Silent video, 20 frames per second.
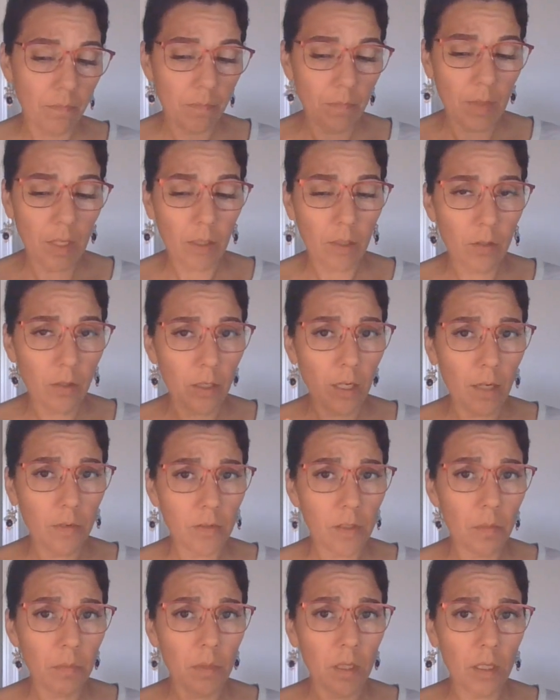That could have
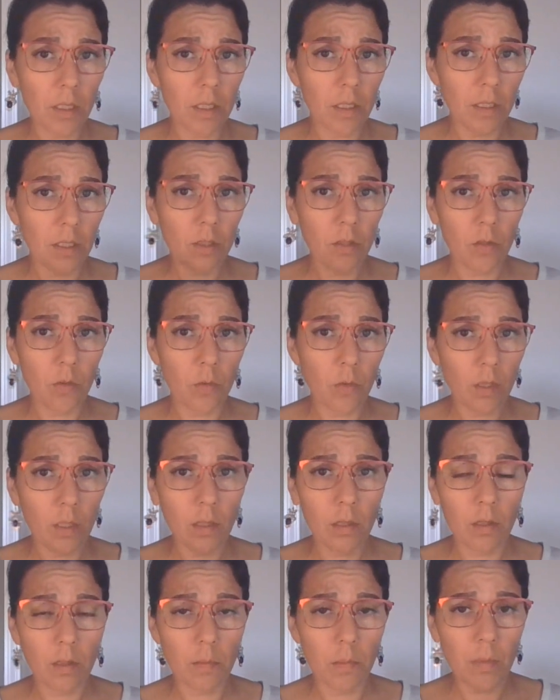something to do with
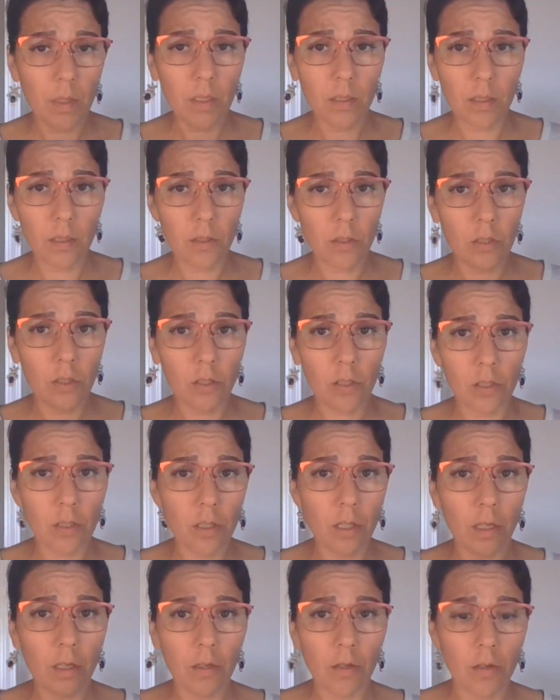the messages
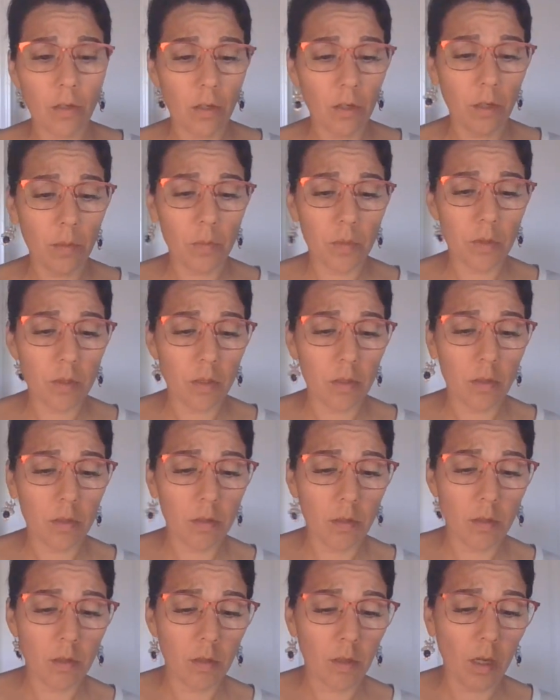that are
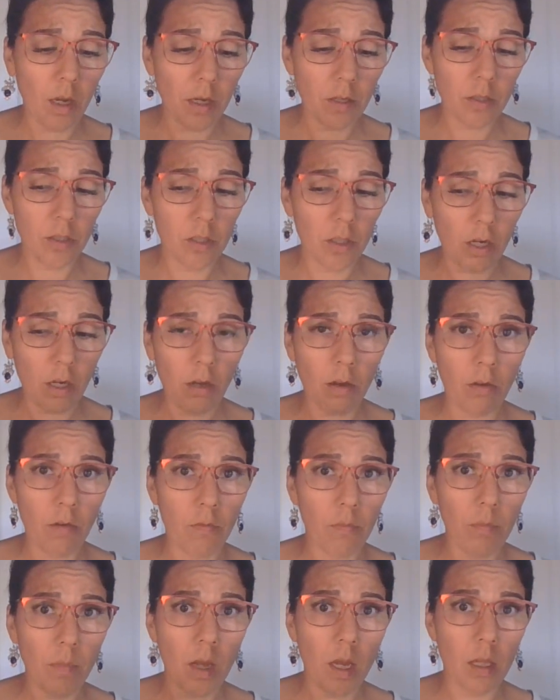got you off
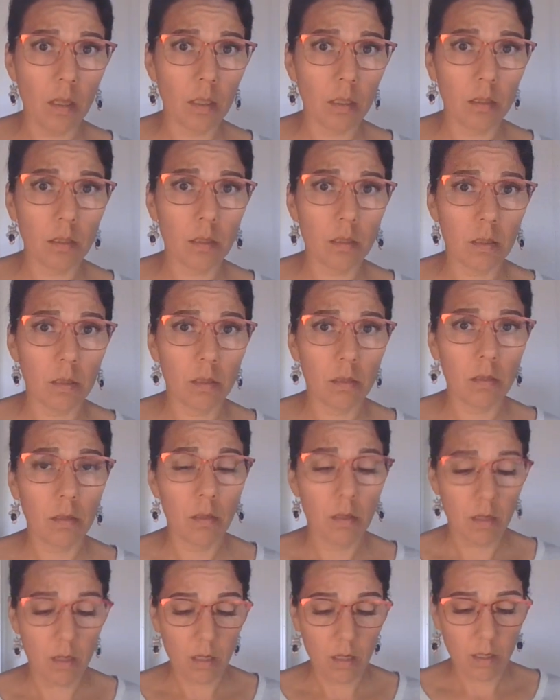balance.
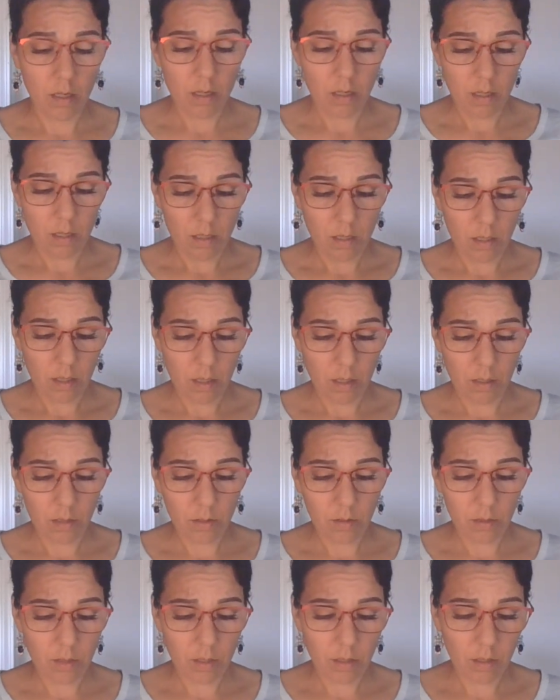
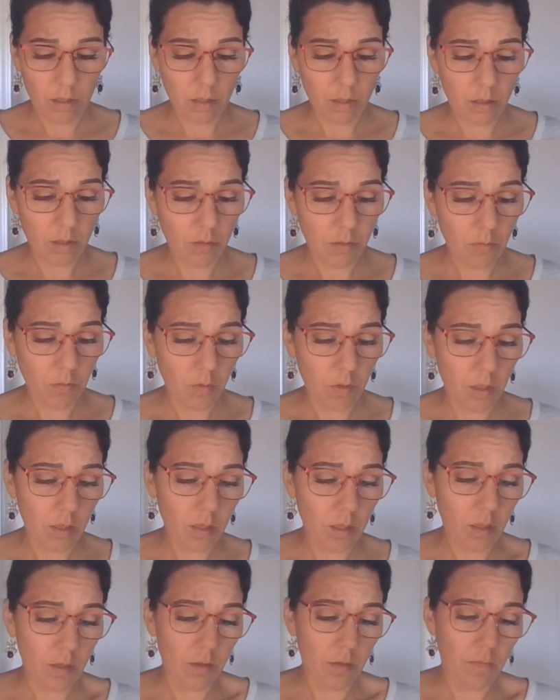There's the one
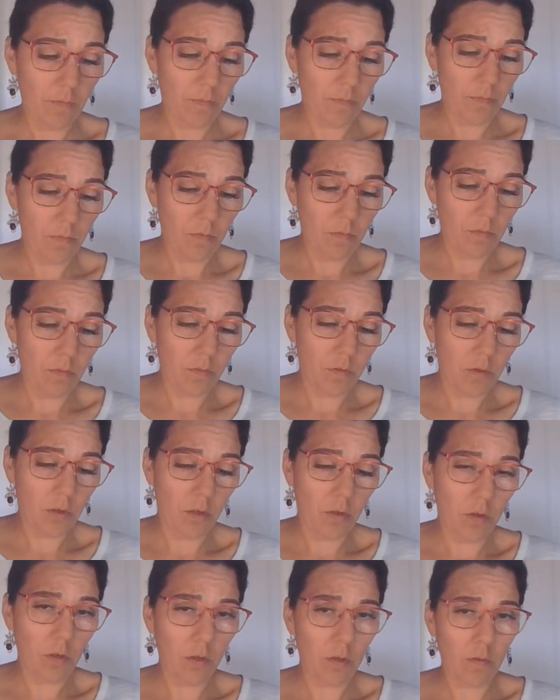that
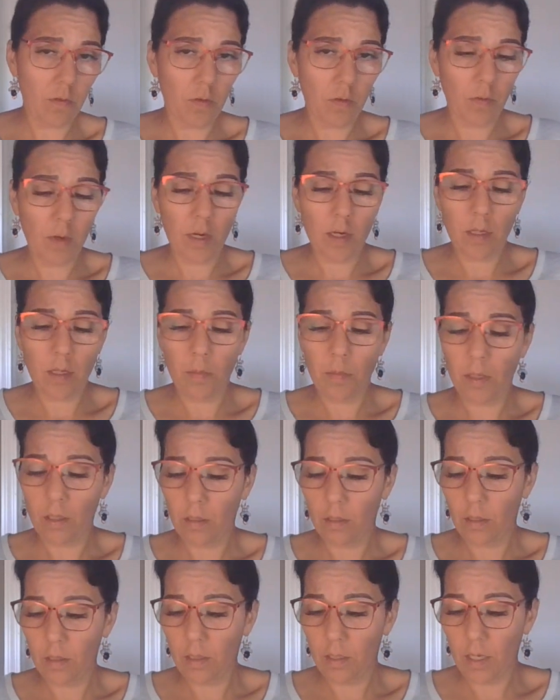turned over right in the middle
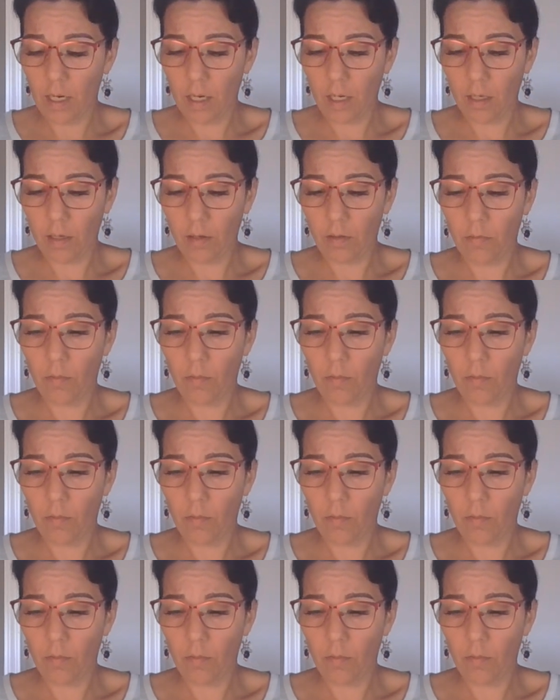of the deck.